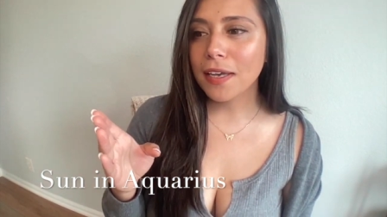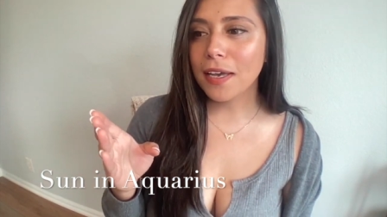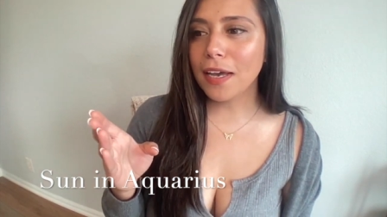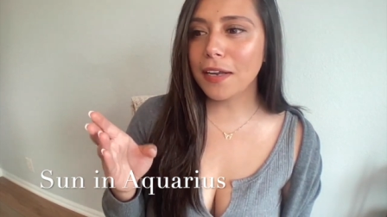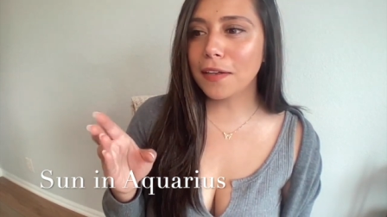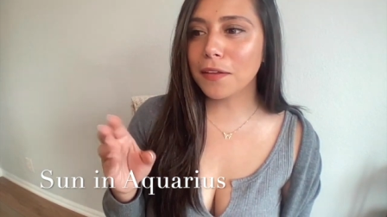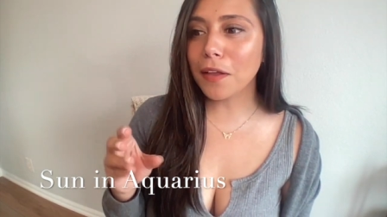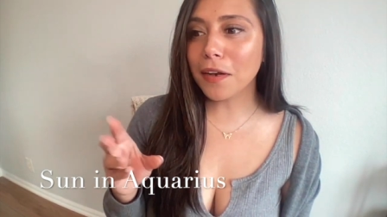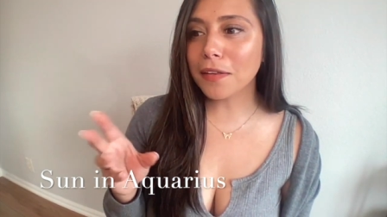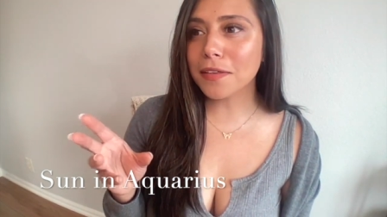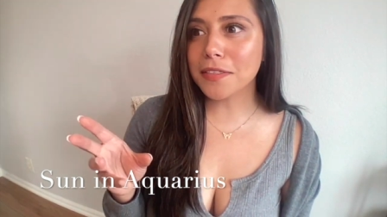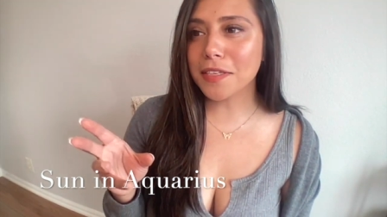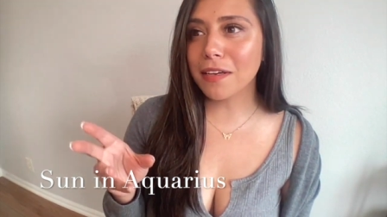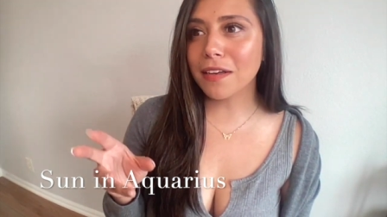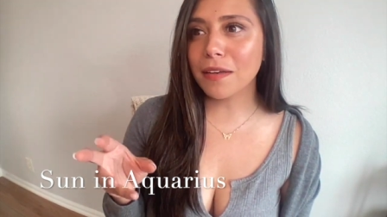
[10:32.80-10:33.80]
And a lot of the
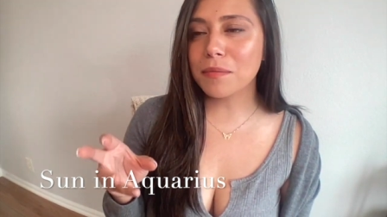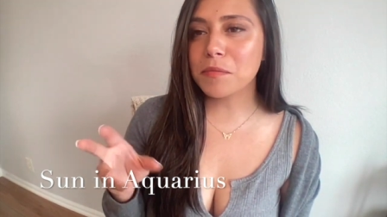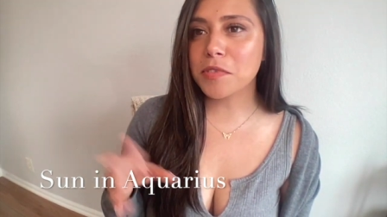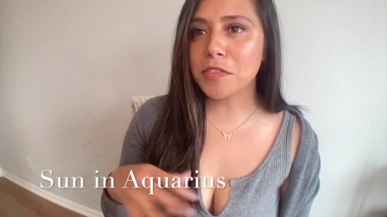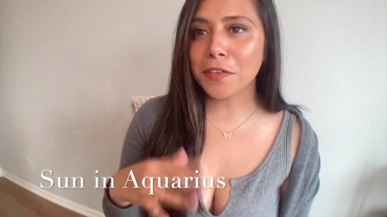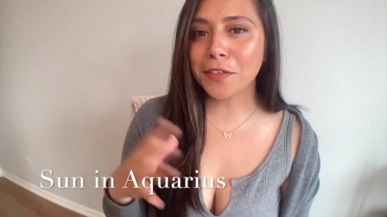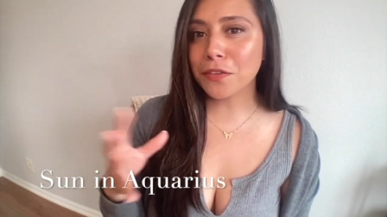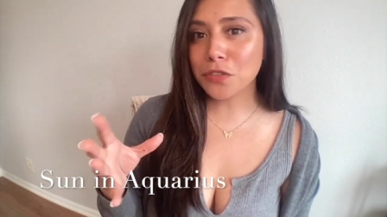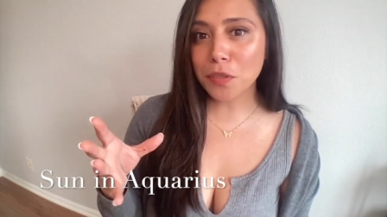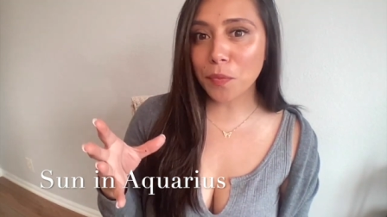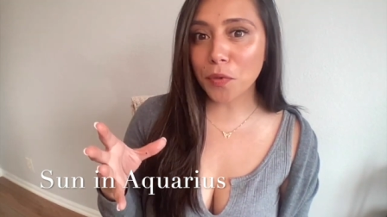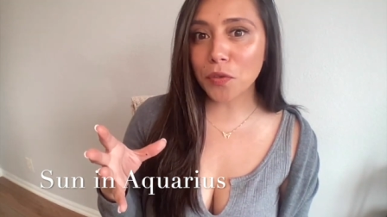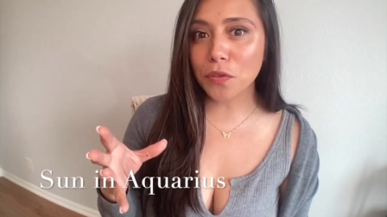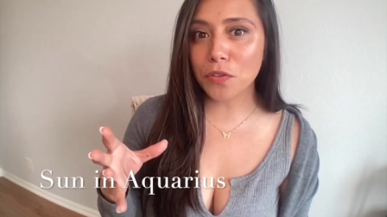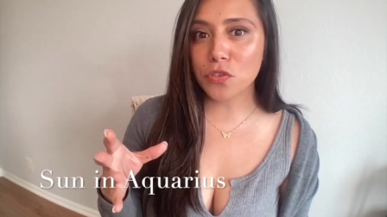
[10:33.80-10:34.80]
time,
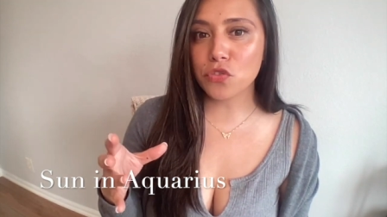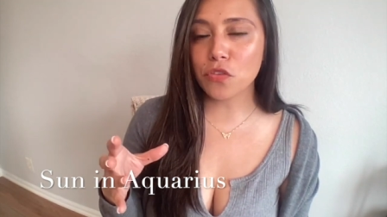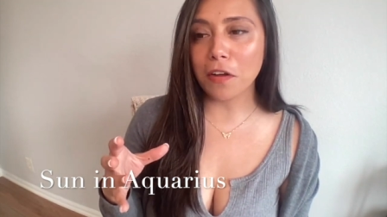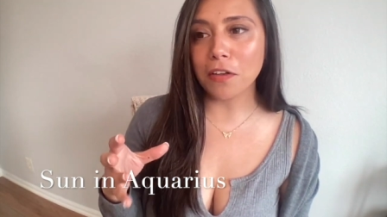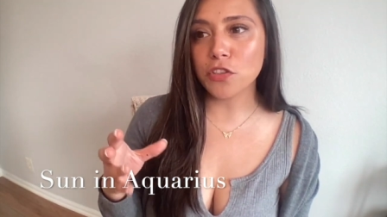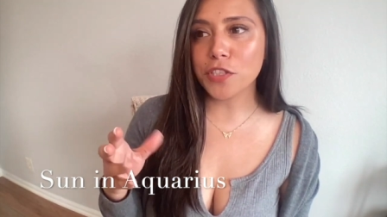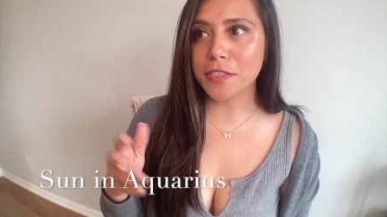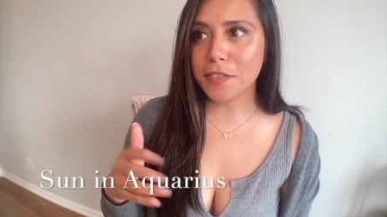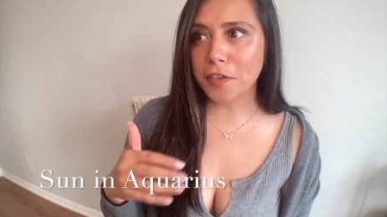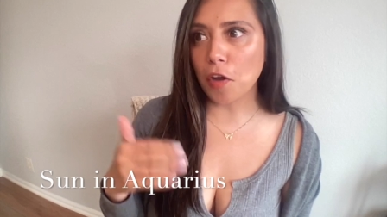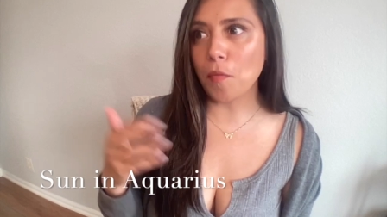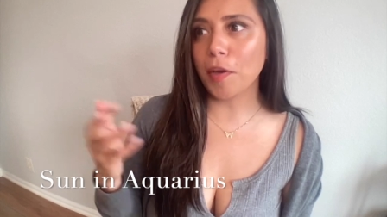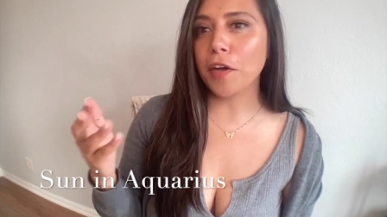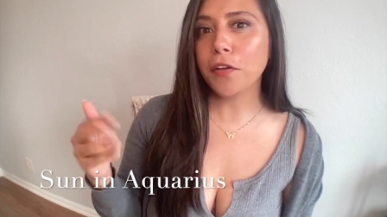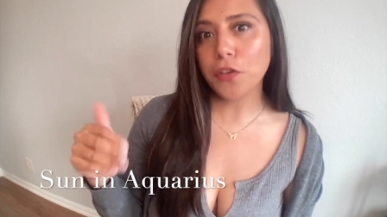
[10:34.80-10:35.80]
stereotypical astrology is like, oh
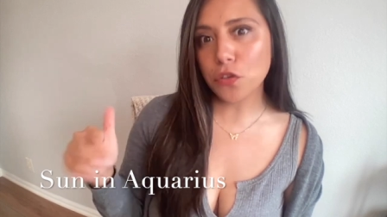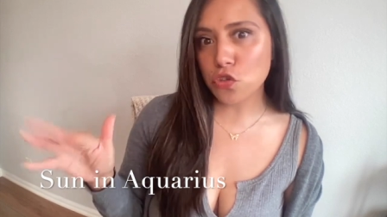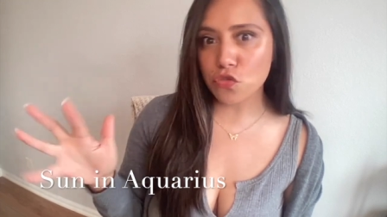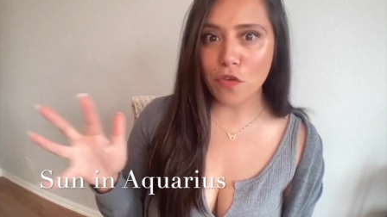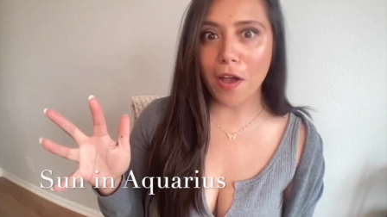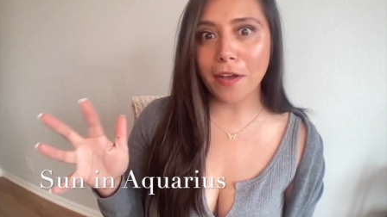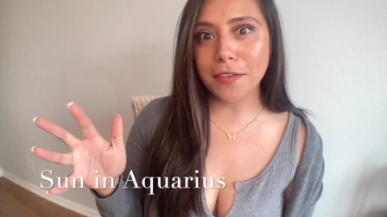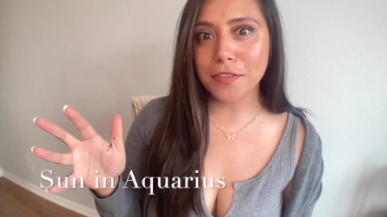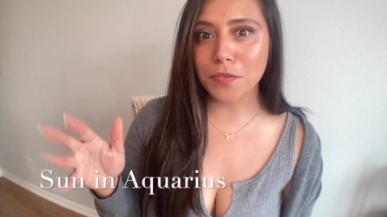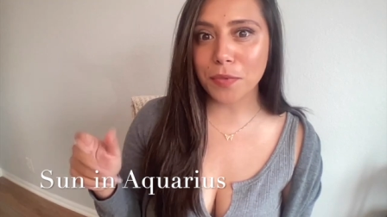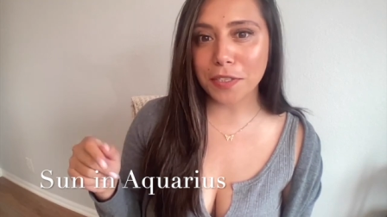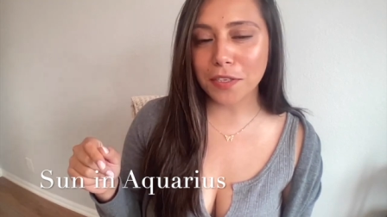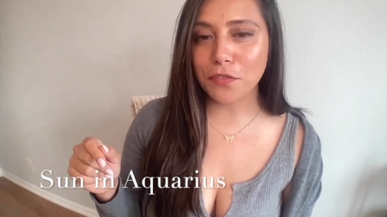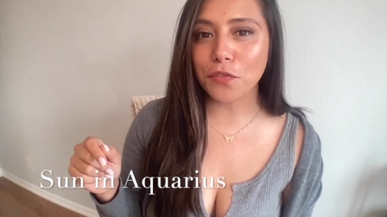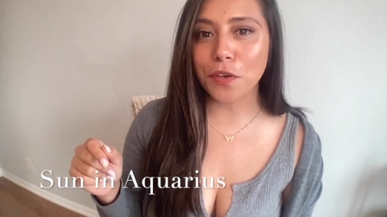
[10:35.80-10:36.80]
my God, you're trying to be
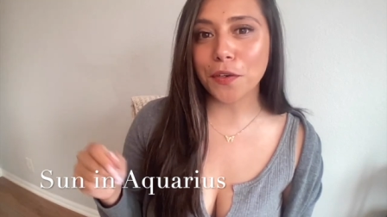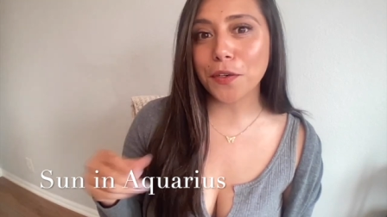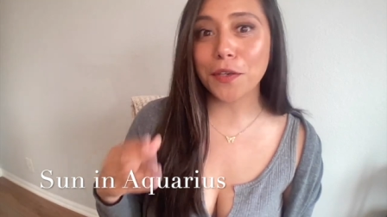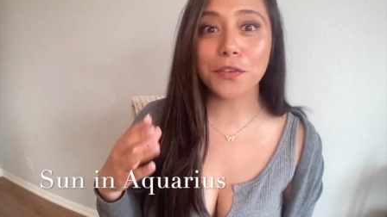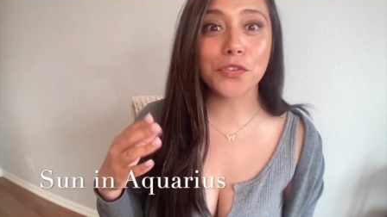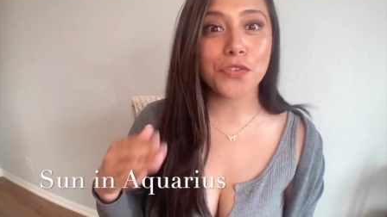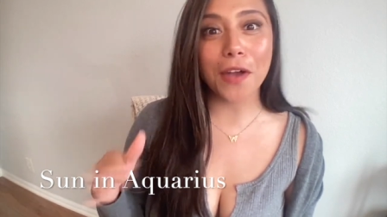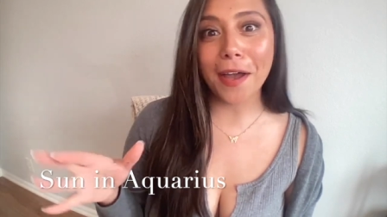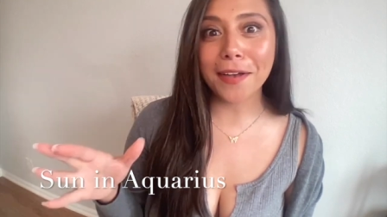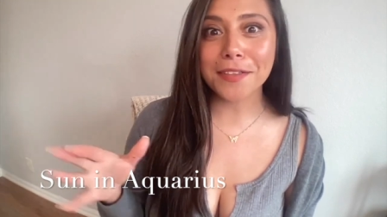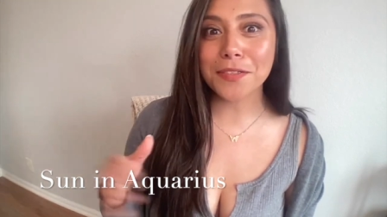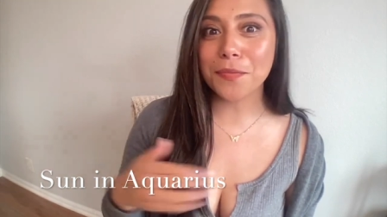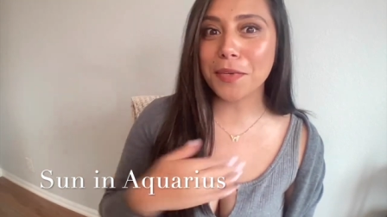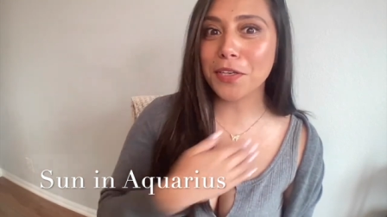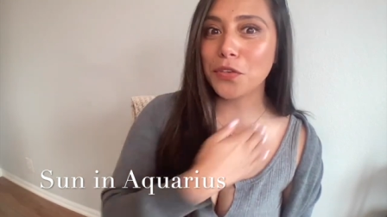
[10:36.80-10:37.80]
different or you're trying
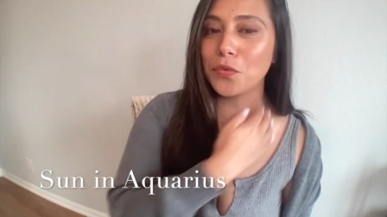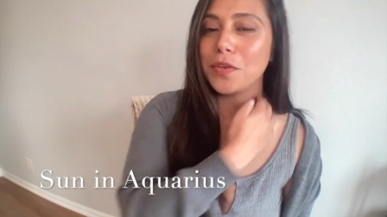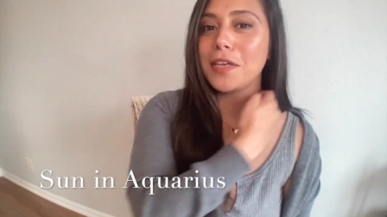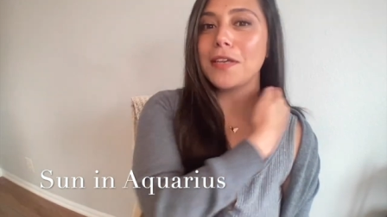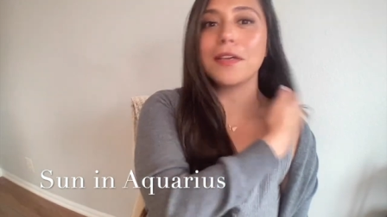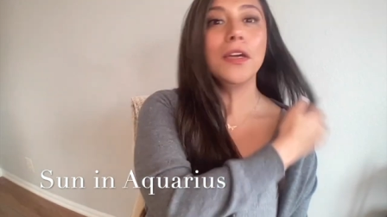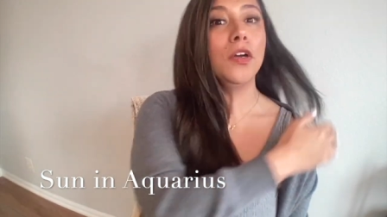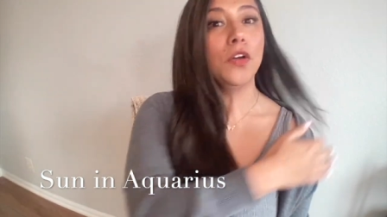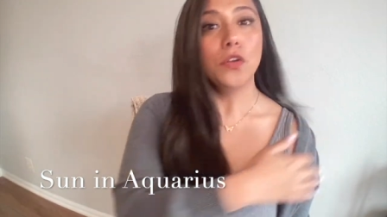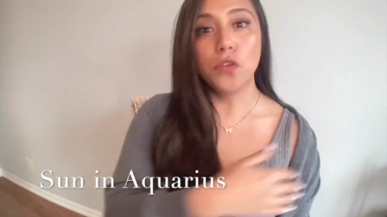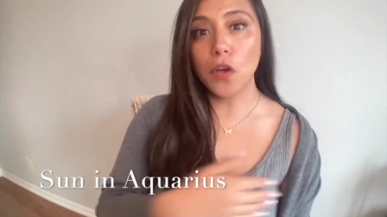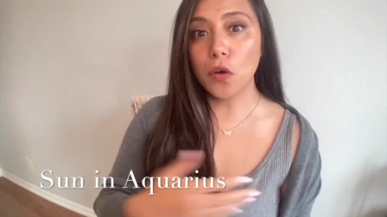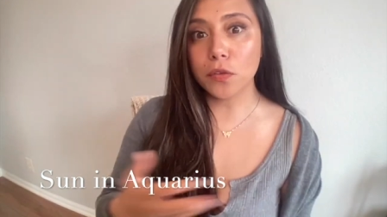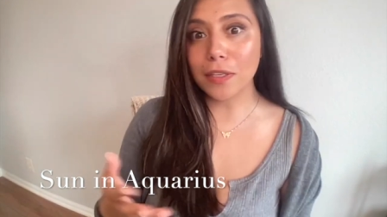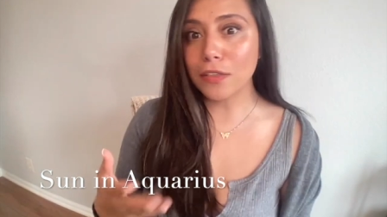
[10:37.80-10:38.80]
to be unique.
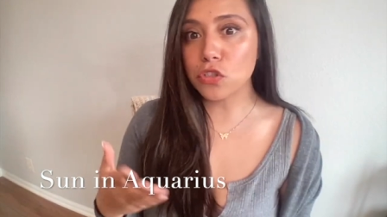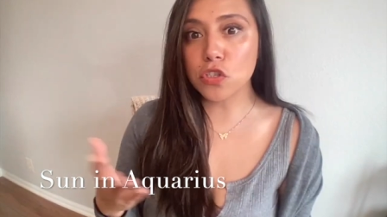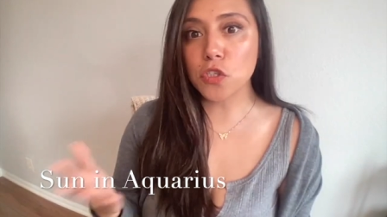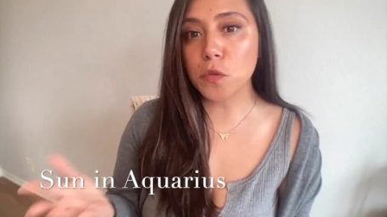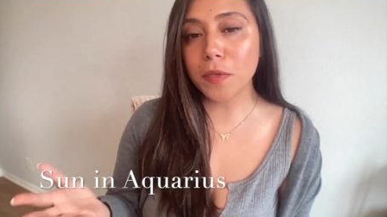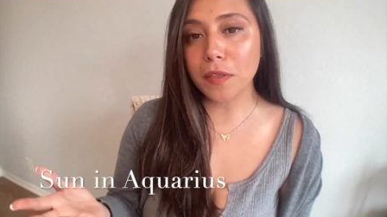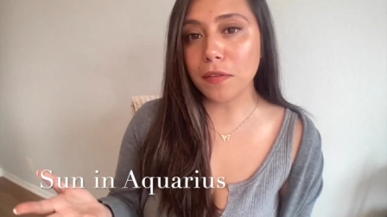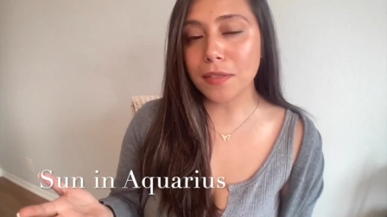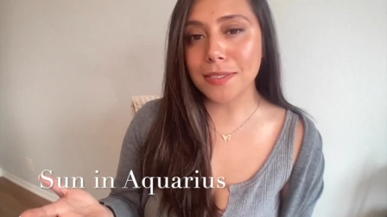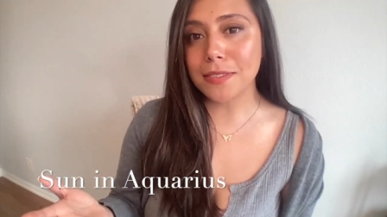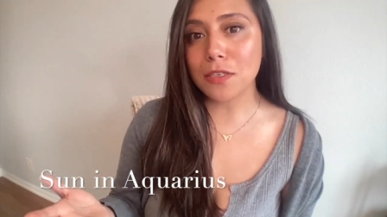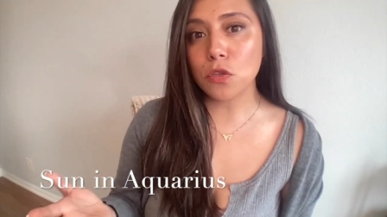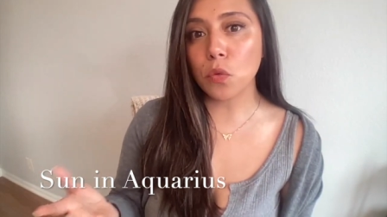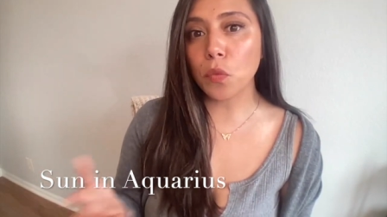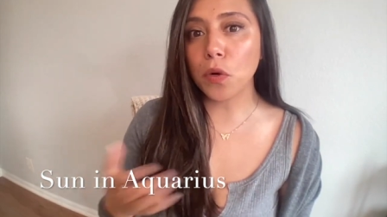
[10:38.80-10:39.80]
No, that's just the way that they
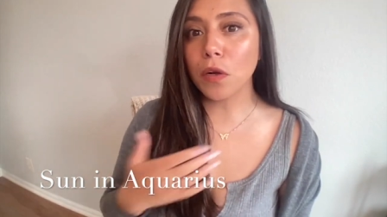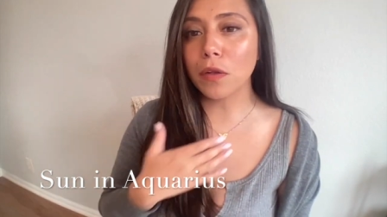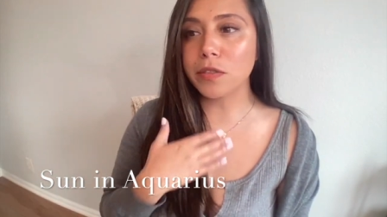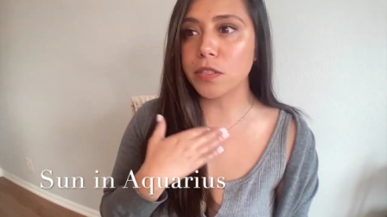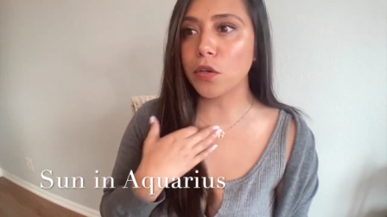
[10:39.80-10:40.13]
see the world.